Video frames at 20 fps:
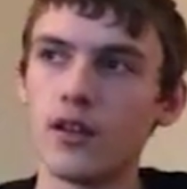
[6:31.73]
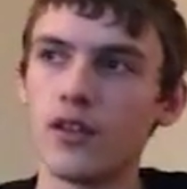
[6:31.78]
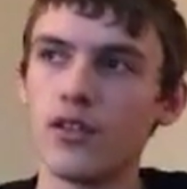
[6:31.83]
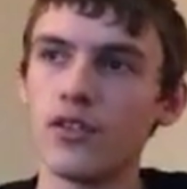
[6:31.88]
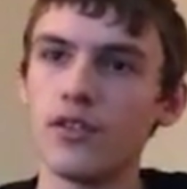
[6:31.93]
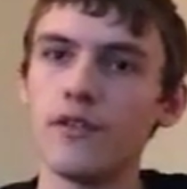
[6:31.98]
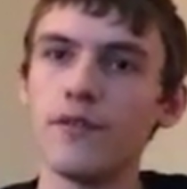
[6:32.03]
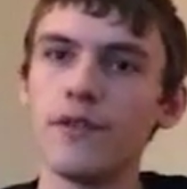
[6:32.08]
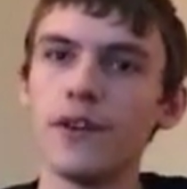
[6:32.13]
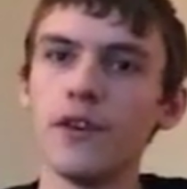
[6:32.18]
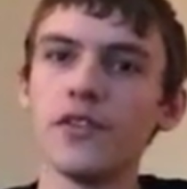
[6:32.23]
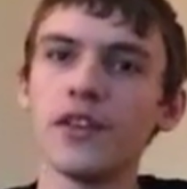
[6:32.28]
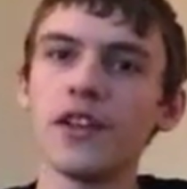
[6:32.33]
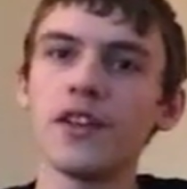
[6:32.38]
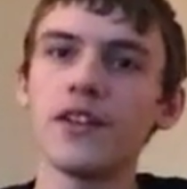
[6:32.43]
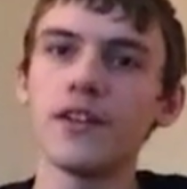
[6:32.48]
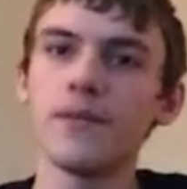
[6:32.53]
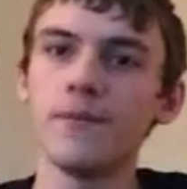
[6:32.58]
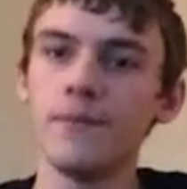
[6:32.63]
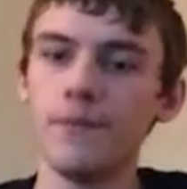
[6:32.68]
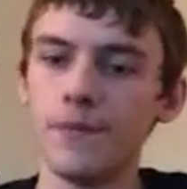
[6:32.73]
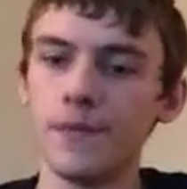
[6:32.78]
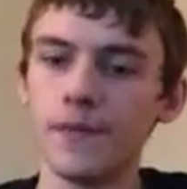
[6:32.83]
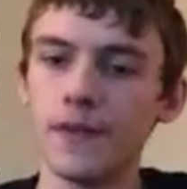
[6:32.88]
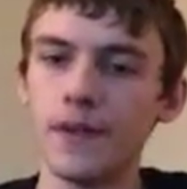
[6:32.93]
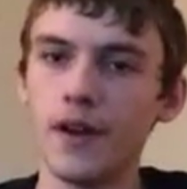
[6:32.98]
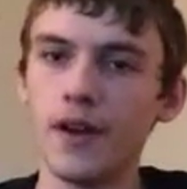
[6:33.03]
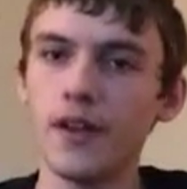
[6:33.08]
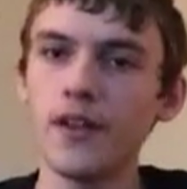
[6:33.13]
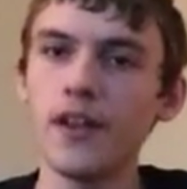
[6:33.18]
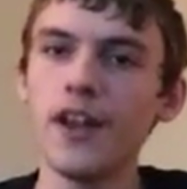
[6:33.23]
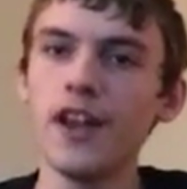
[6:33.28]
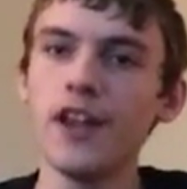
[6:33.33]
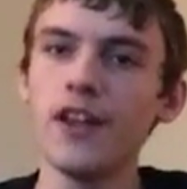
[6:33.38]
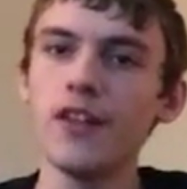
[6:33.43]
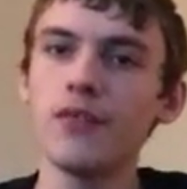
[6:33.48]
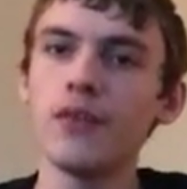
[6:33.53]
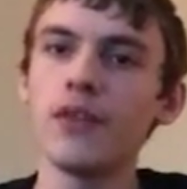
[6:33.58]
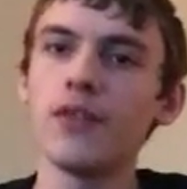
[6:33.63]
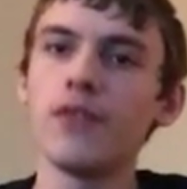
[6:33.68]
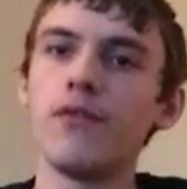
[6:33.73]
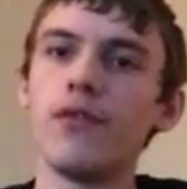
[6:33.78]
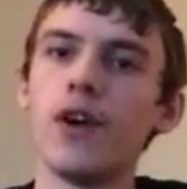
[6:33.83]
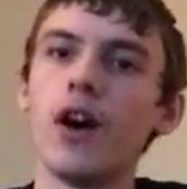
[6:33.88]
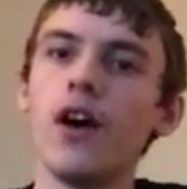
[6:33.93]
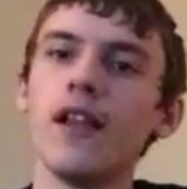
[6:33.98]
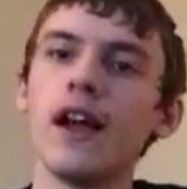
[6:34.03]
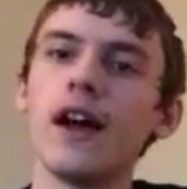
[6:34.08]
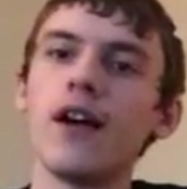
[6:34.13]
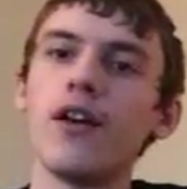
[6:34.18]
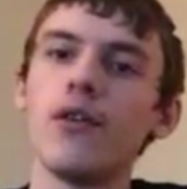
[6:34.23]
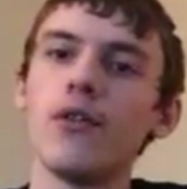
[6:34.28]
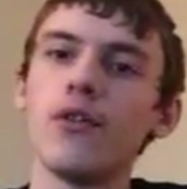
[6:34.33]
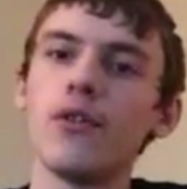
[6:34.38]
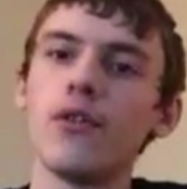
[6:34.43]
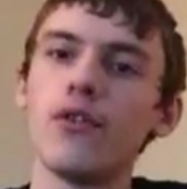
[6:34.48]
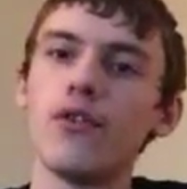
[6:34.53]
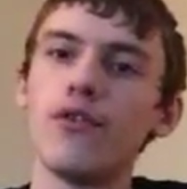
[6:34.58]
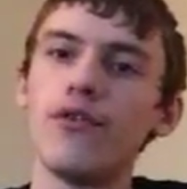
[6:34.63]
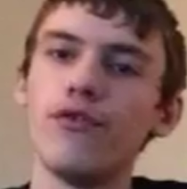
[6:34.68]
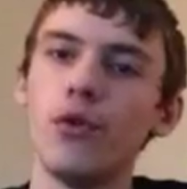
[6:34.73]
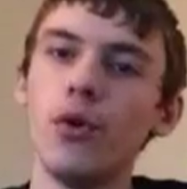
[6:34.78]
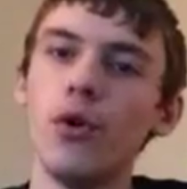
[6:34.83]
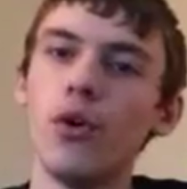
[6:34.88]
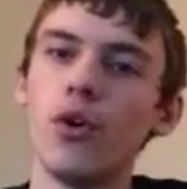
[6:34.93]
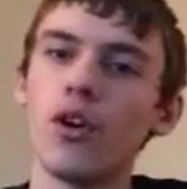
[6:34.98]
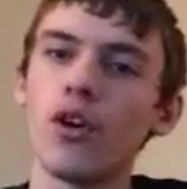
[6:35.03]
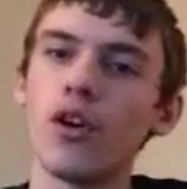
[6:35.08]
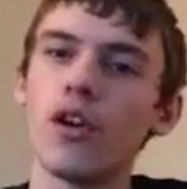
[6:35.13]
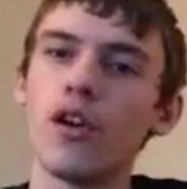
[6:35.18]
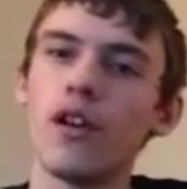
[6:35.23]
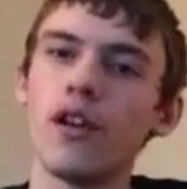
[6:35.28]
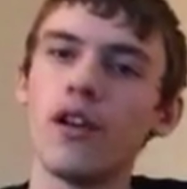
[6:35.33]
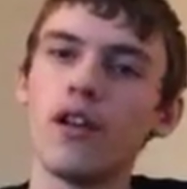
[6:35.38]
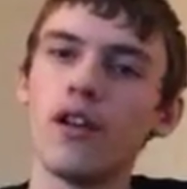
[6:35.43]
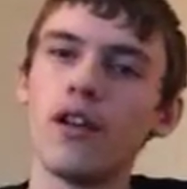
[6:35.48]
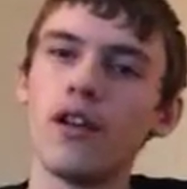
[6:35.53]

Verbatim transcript: So it feels like unlike with Fallout 4,